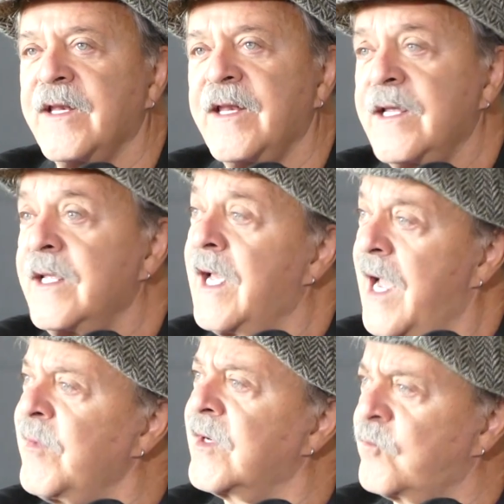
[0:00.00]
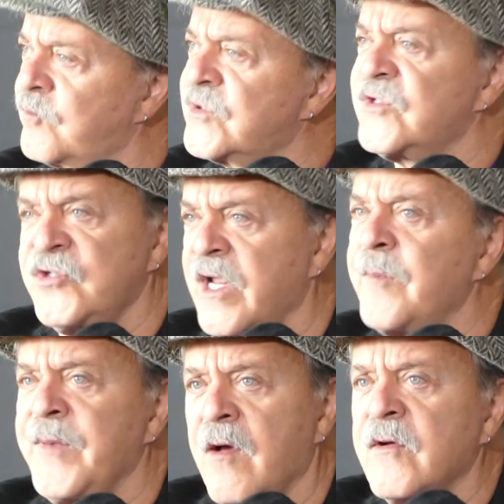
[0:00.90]
And I'm going to shut
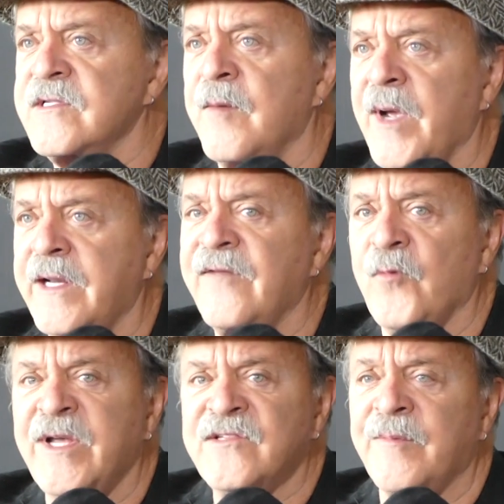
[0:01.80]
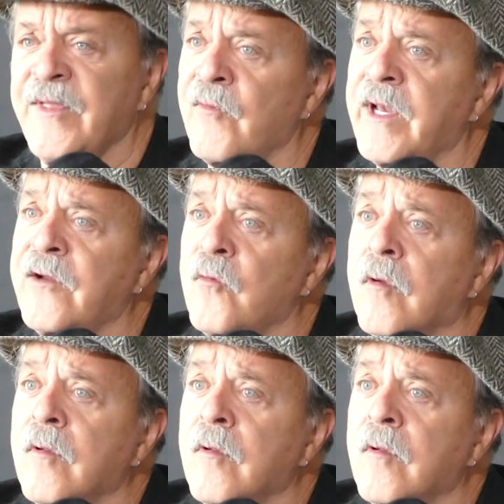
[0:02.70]
up now, because I might give away something really cool.